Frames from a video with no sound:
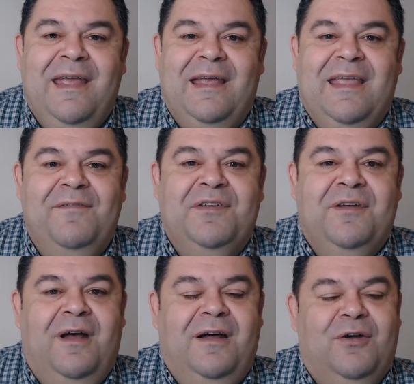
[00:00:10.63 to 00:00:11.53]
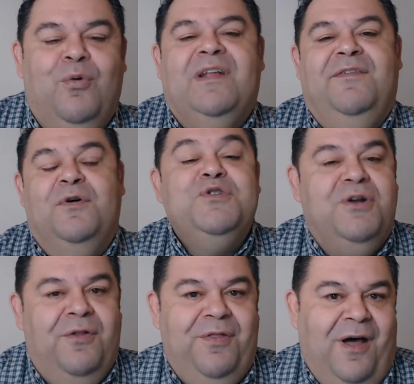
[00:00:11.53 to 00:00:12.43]
and give you a quick
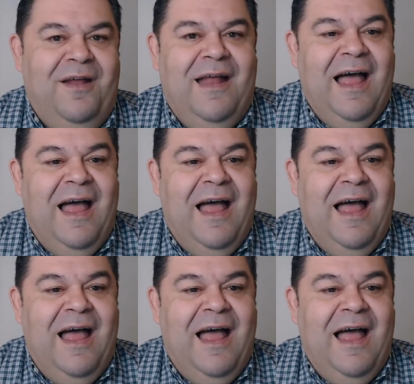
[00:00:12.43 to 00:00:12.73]
devotional thought.